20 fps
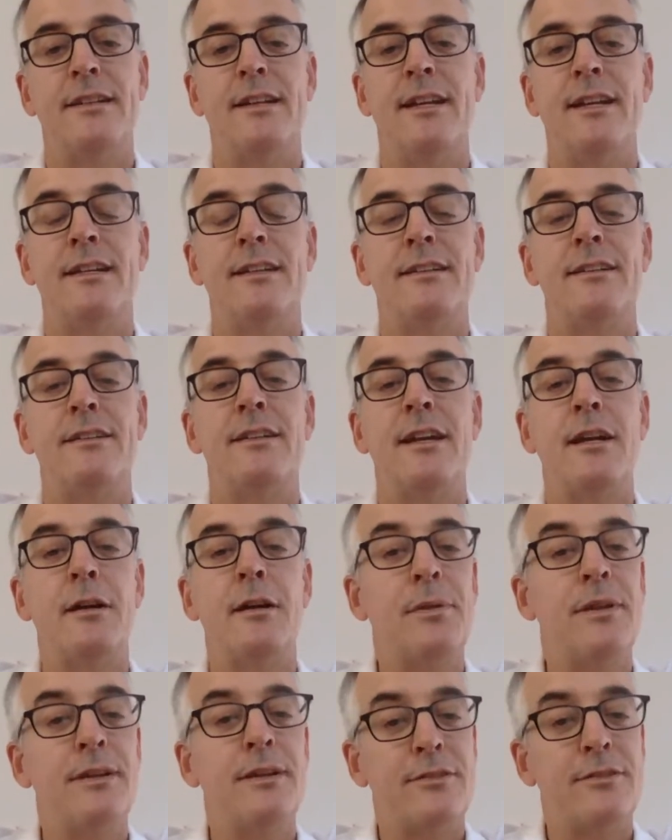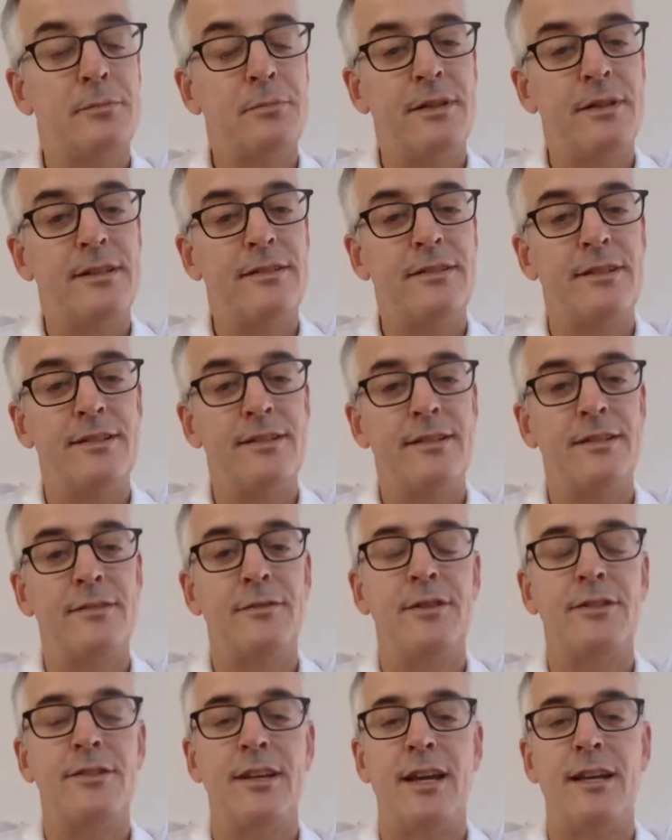and airplanes are pretty sensitive
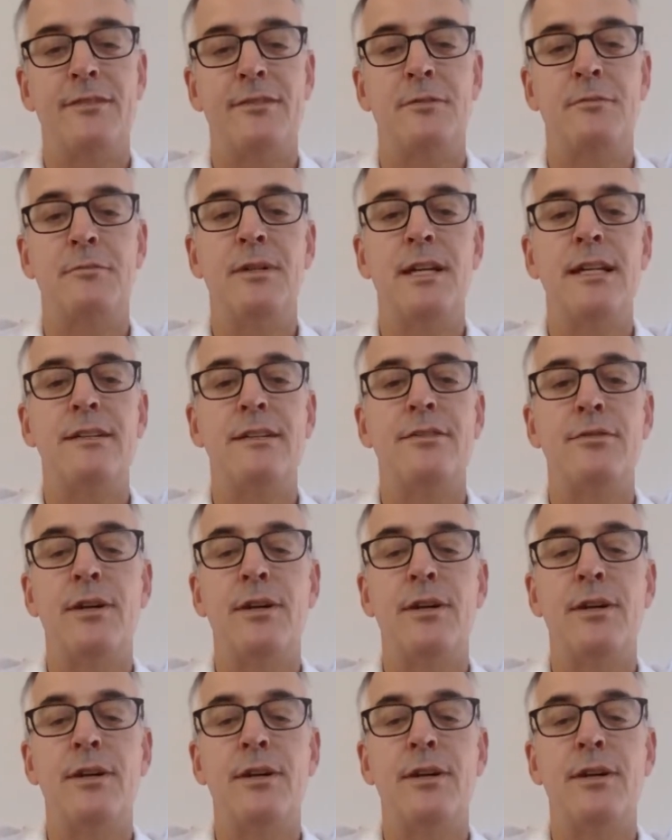to size and weight.